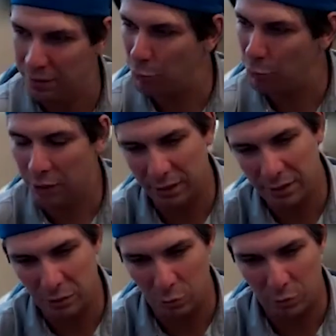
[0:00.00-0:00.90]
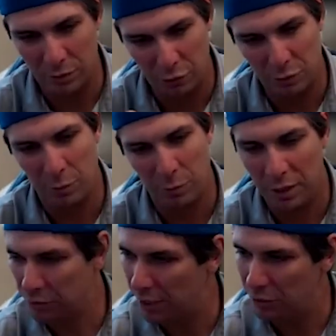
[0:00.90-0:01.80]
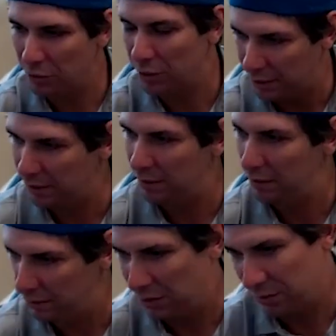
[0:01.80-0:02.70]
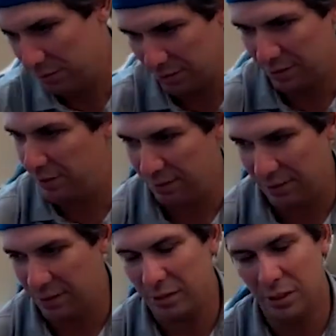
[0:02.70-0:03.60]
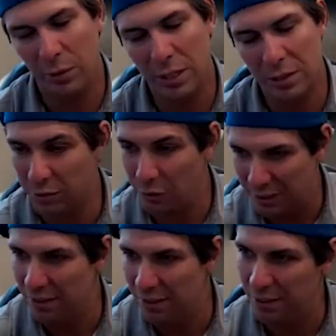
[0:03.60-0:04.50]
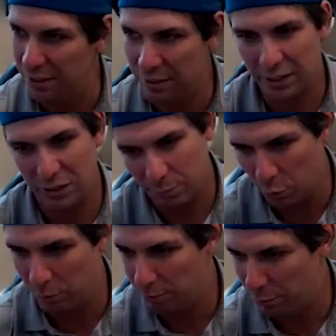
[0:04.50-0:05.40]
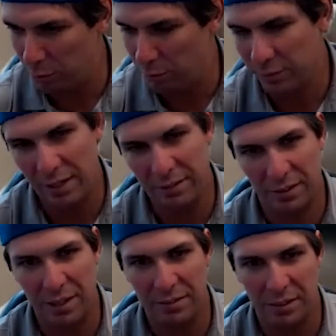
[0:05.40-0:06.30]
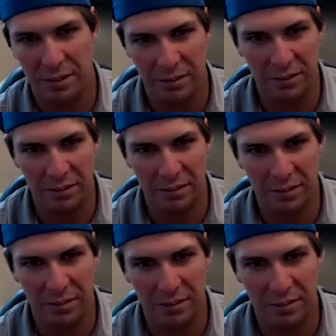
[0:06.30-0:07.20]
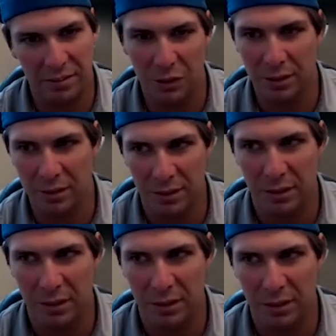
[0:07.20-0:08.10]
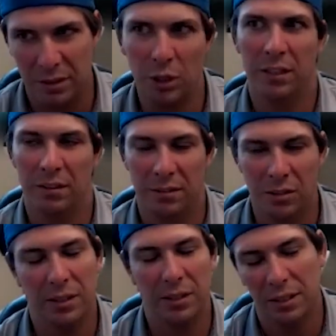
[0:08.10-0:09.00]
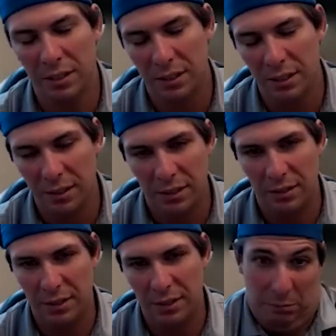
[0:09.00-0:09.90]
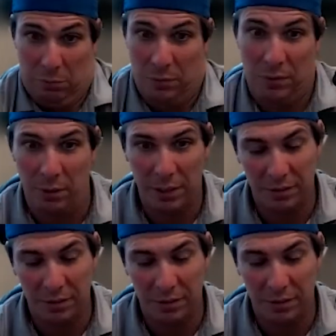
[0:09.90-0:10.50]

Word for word: that product is the one first bought so that you can get the, you know just continuation. So it's easy, like just boom, boom. That's that's the consistency that you're trying to market essentially, right? Right. I'm